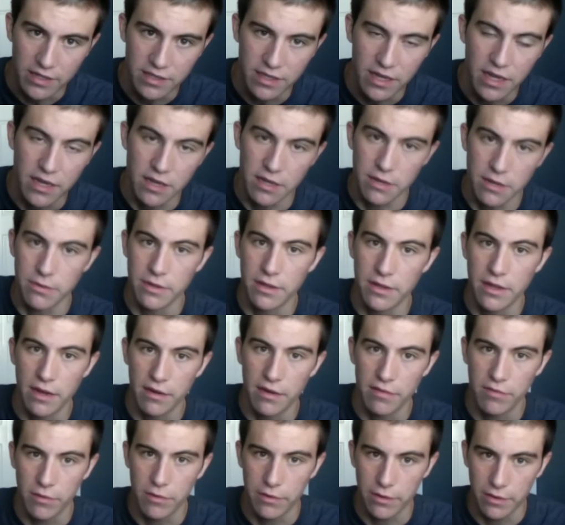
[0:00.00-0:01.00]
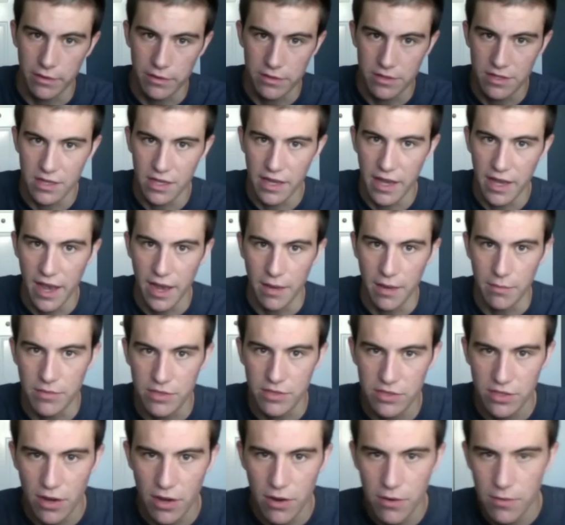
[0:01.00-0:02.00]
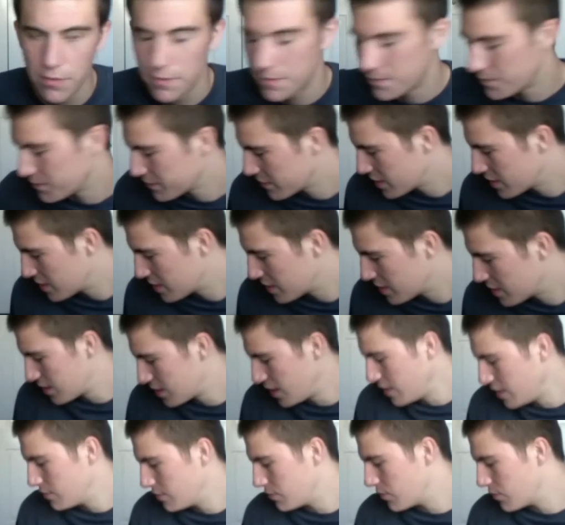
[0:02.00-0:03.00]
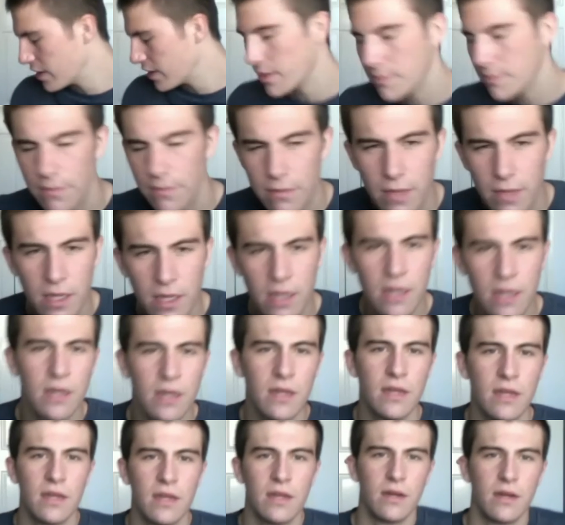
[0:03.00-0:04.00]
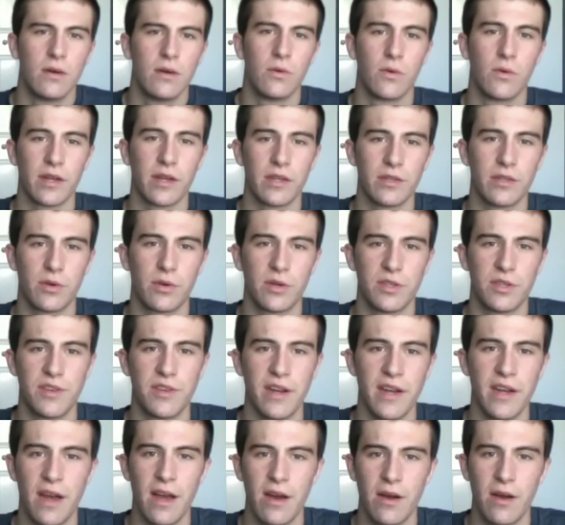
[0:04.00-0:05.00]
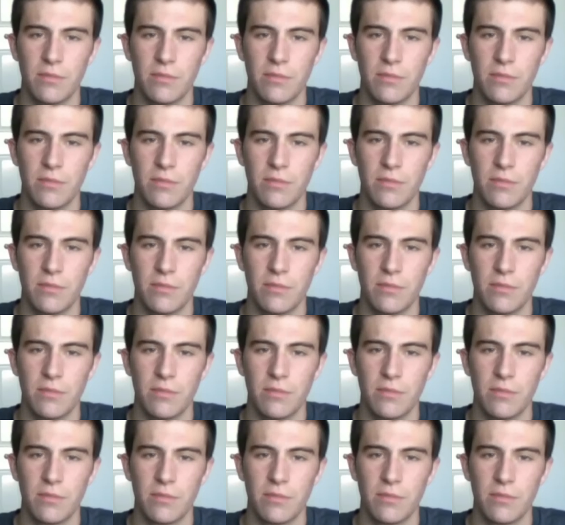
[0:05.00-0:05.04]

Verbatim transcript: and you would therefore lose the game. So that's kind of what I'm working towards right now.